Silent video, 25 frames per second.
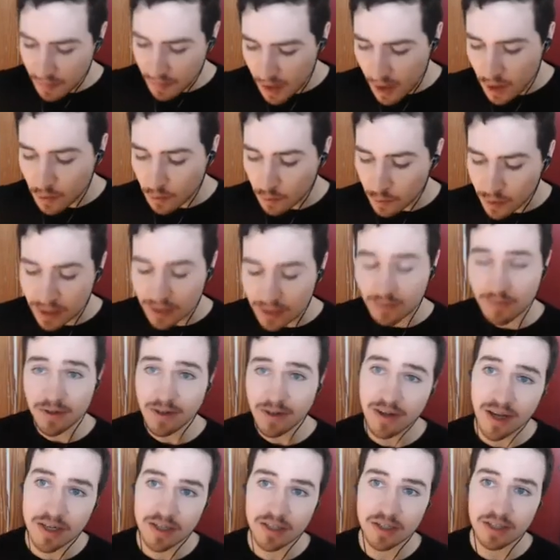Well, when
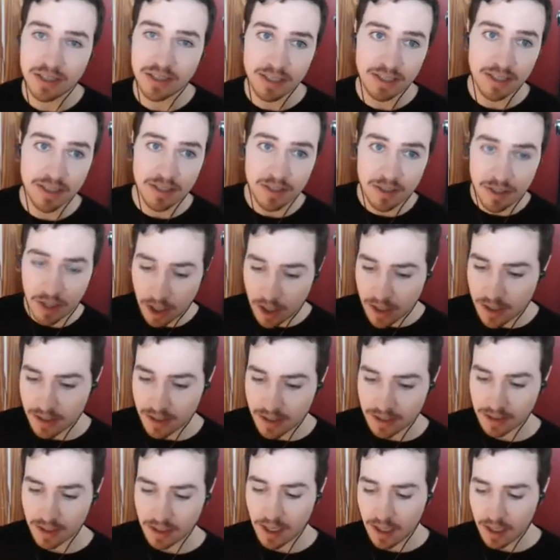you actually start
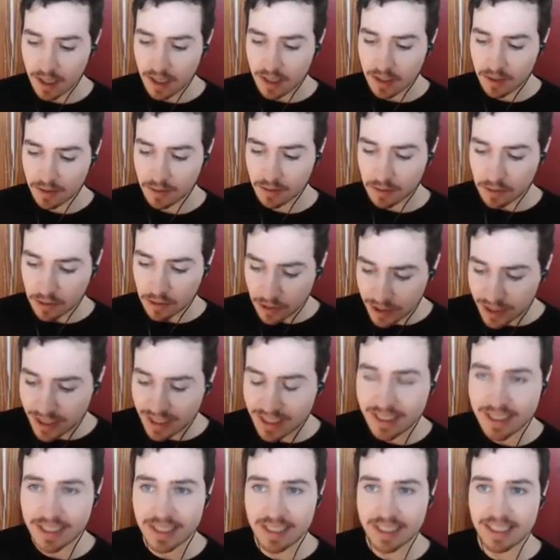and
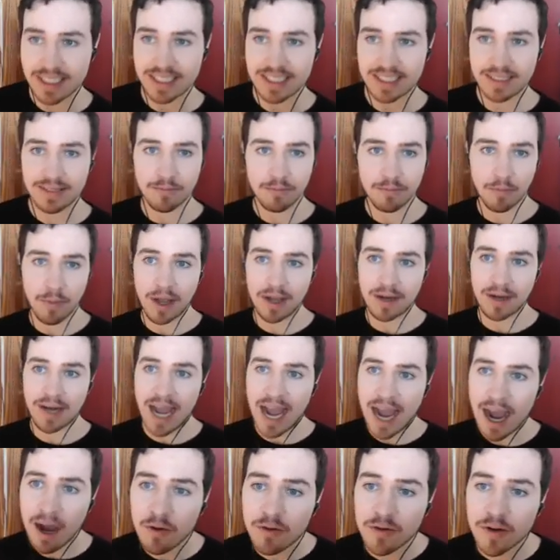looking at
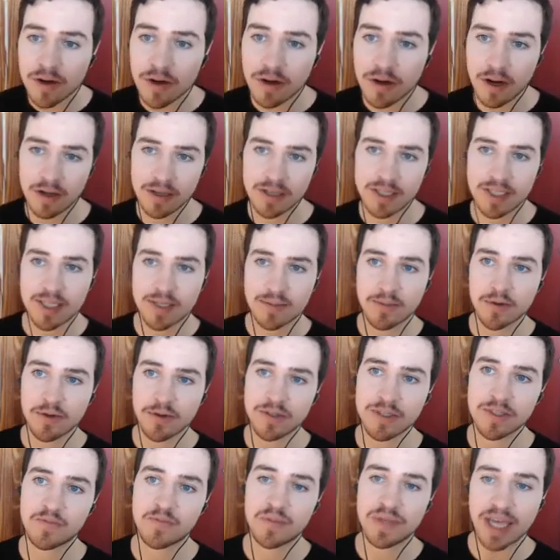how your
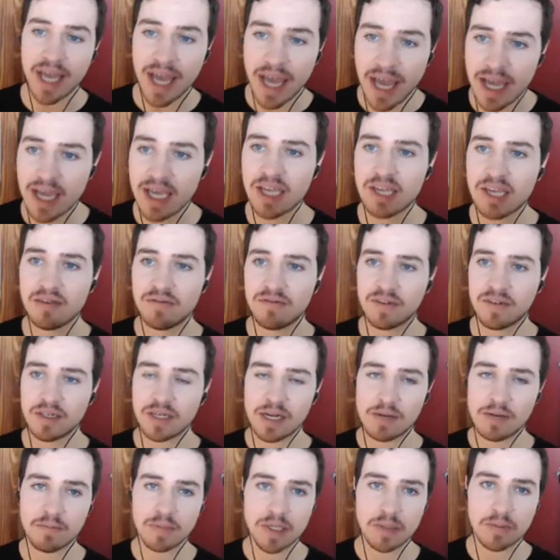customers behave
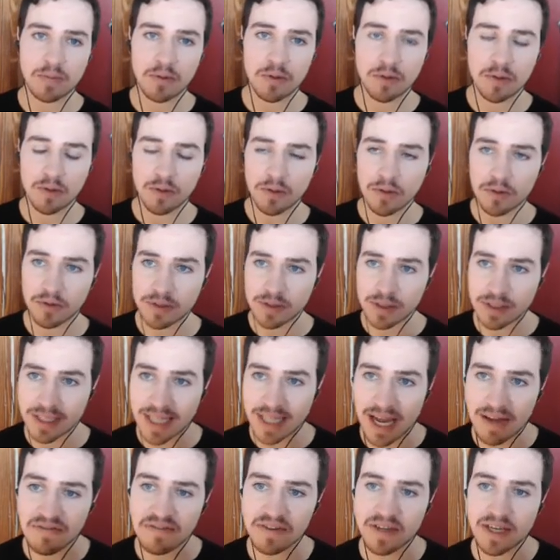and people
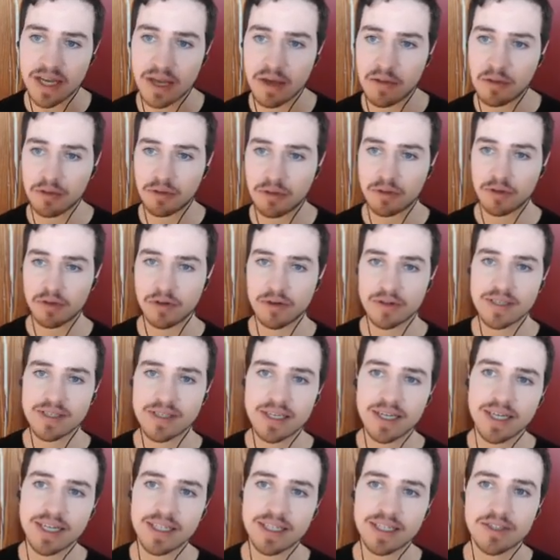navigate through your
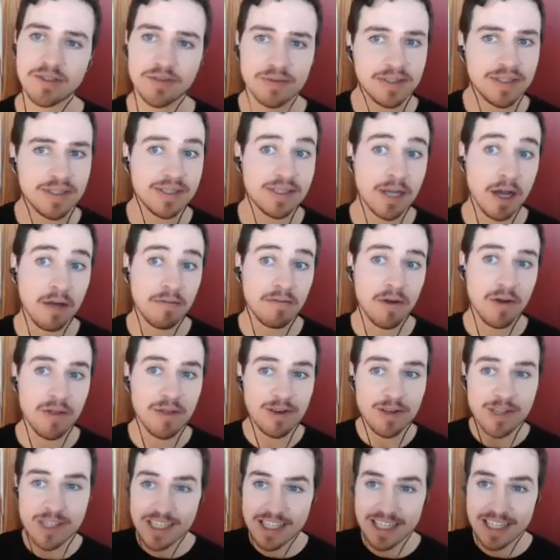site, you discover
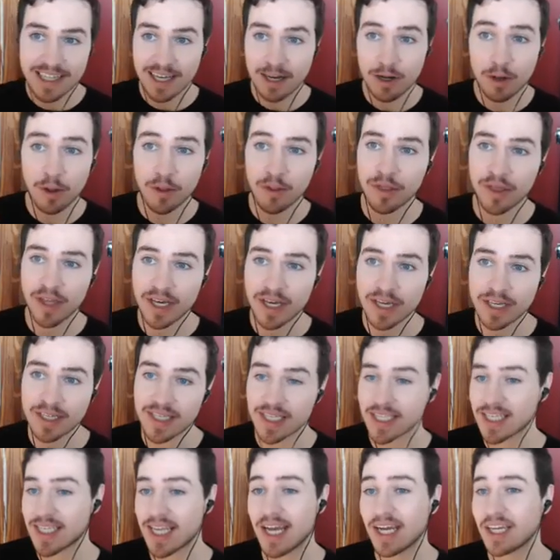those little
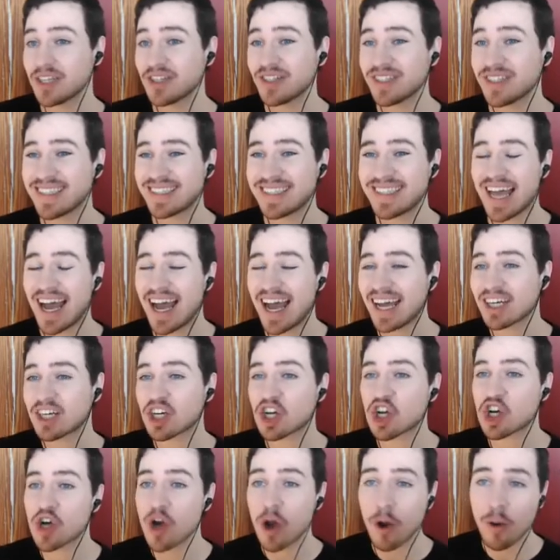things that you had
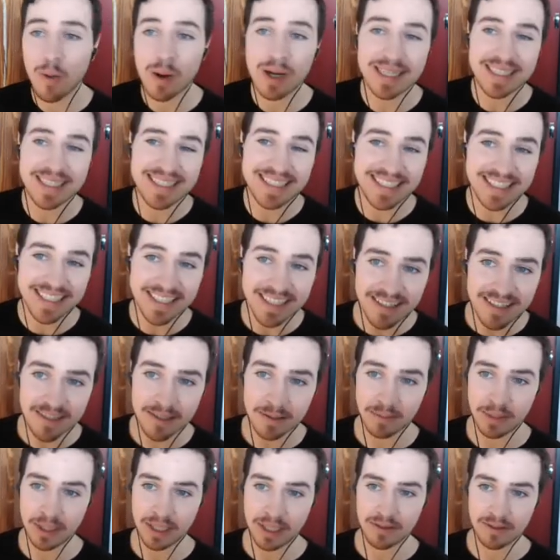no idea
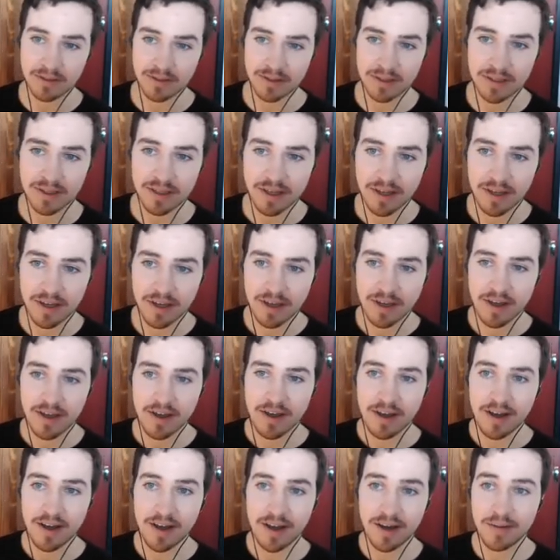
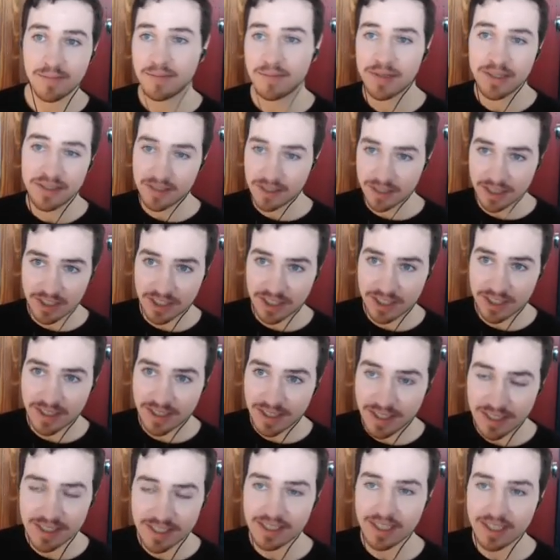about. Such in
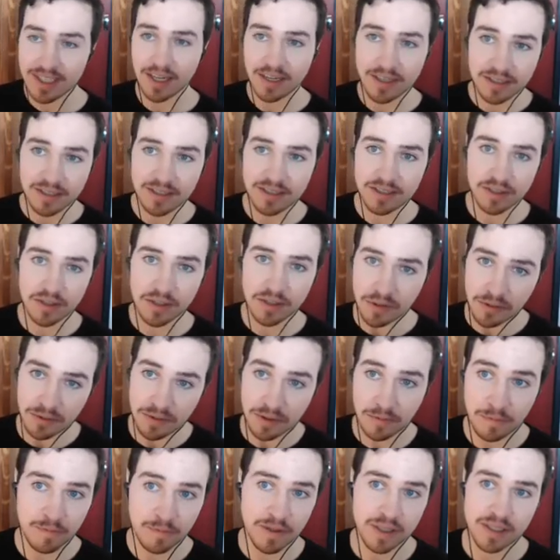this case,
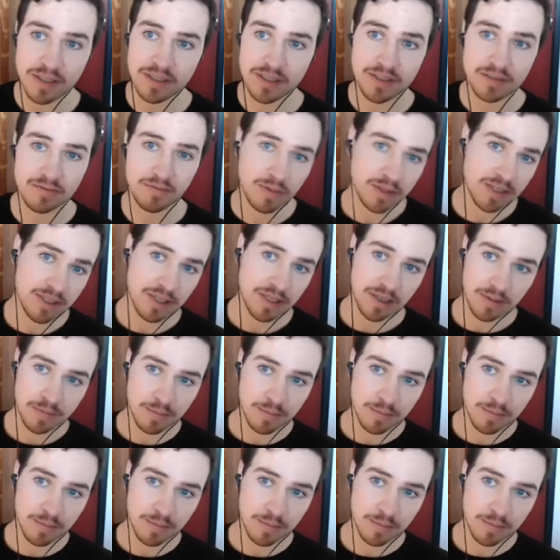the fix was a